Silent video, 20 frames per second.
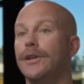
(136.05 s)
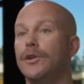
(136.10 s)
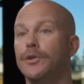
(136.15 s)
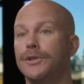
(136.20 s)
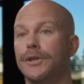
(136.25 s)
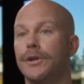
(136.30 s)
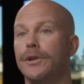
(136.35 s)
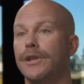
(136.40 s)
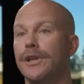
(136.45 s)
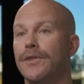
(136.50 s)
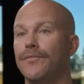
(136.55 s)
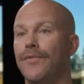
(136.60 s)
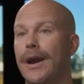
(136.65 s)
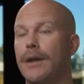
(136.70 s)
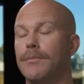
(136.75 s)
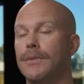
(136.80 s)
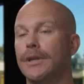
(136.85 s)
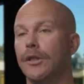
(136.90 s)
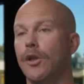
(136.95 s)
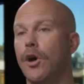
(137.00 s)
user in the
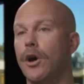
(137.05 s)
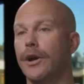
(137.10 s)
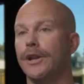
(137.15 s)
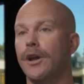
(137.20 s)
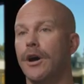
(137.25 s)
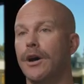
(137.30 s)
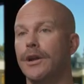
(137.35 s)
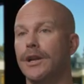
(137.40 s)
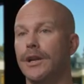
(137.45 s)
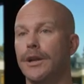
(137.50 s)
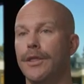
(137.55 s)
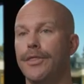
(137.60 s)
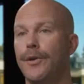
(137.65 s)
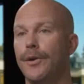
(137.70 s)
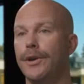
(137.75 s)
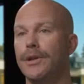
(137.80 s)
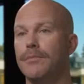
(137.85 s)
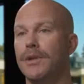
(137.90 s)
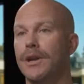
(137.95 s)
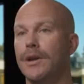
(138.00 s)
environment logging on in a
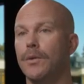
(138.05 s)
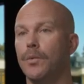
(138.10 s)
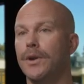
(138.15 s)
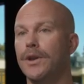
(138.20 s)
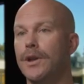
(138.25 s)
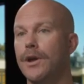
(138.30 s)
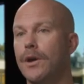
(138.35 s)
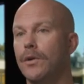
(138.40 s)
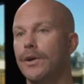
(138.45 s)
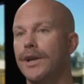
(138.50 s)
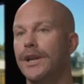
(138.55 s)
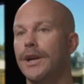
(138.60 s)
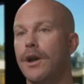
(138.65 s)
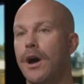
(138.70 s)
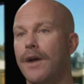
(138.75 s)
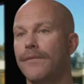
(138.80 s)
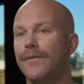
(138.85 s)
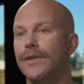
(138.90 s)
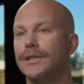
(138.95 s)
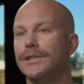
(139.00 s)
thirty minute window in an
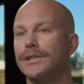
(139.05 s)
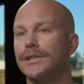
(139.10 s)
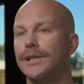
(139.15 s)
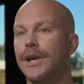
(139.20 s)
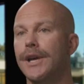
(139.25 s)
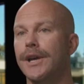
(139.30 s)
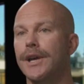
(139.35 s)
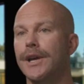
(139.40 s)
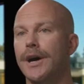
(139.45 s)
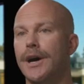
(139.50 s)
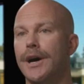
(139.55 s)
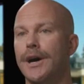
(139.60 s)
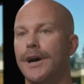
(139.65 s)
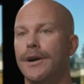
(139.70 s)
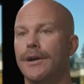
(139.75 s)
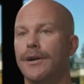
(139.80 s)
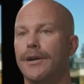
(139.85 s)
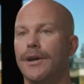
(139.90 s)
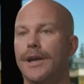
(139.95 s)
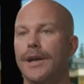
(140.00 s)
office,
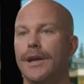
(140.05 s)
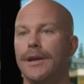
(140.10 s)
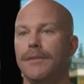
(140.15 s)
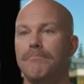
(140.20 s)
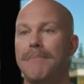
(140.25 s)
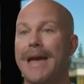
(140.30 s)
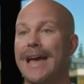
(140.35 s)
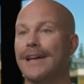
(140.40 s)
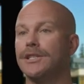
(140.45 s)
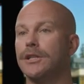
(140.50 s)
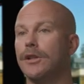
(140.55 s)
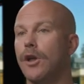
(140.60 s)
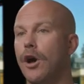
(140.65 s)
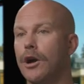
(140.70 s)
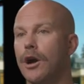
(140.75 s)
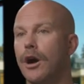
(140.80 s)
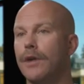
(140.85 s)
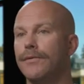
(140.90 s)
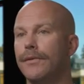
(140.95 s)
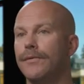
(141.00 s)
uh, a mass
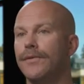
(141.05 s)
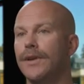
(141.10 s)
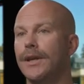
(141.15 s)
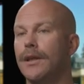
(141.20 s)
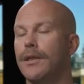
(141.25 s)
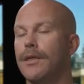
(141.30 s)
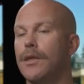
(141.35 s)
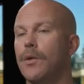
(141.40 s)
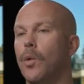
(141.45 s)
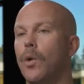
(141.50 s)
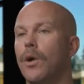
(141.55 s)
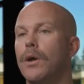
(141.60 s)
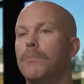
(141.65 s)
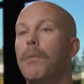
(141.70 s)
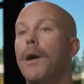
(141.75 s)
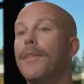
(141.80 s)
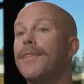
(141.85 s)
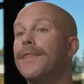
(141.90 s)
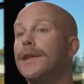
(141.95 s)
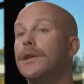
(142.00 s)
log-off event, or a
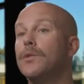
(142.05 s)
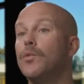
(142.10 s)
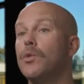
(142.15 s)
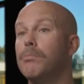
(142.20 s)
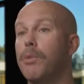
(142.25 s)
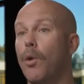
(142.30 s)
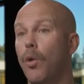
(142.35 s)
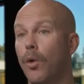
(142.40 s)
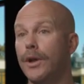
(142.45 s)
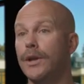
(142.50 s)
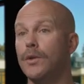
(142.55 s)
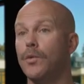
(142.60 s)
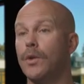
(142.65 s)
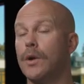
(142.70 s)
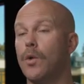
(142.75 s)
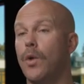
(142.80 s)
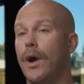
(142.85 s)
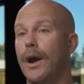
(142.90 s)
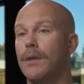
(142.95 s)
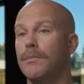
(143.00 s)
month-end reporting
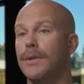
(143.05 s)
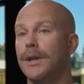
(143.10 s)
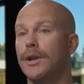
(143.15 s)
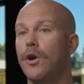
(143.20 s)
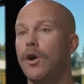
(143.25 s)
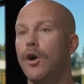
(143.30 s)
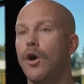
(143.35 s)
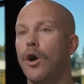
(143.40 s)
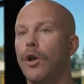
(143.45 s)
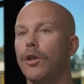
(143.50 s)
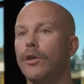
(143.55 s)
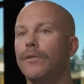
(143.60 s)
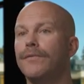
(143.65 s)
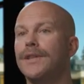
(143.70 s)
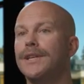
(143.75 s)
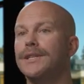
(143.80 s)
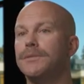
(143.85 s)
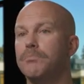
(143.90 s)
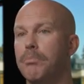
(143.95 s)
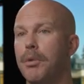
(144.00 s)
requirement. All
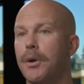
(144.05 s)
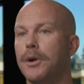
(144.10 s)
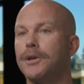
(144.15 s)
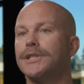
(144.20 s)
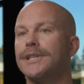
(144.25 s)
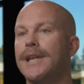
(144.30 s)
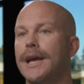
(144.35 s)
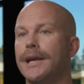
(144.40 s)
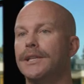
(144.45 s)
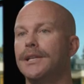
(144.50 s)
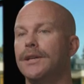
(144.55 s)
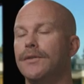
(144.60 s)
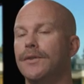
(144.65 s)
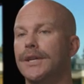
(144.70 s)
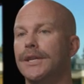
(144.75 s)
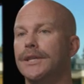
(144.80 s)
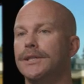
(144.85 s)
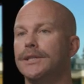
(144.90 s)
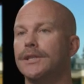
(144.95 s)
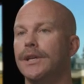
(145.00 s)
of these burst
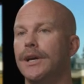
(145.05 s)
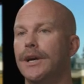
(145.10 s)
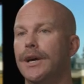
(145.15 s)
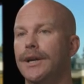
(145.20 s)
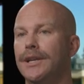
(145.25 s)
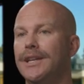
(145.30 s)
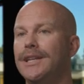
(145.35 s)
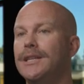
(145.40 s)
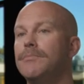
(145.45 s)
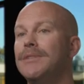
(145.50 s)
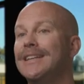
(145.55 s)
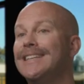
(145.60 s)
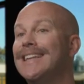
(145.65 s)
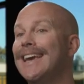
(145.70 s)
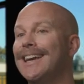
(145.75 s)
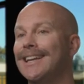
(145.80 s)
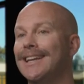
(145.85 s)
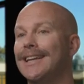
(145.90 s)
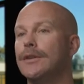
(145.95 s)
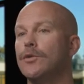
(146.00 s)
activities uh, need to be
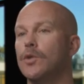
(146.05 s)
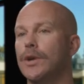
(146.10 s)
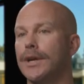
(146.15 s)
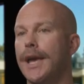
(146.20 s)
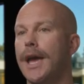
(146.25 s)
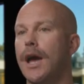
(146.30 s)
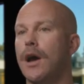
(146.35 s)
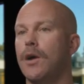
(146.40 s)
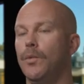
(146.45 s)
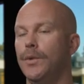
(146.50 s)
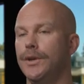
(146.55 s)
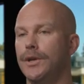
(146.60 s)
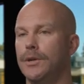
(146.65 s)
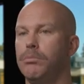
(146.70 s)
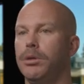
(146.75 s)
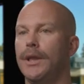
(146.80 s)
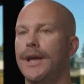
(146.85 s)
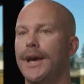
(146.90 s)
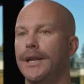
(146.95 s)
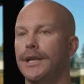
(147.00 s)
taken into account when
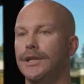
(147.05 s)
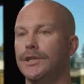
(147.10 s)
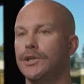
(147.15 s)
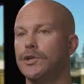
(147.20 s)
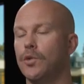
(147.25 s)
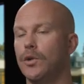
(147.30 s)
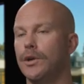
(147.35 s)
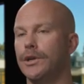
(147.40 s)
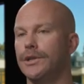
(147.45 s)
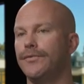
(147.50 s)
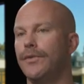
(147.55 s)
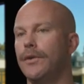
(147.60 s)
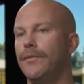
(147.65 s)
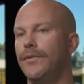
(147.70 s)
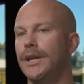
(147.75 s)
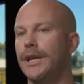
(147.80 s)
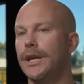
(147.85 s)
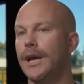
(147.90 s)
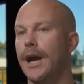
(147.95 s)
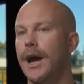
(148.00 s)
you're planning storage for
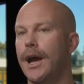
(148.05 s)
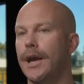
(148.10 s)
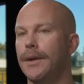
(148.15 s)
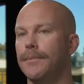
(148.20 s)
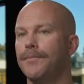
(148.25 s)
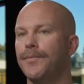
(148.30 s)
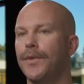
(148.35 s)
V D I.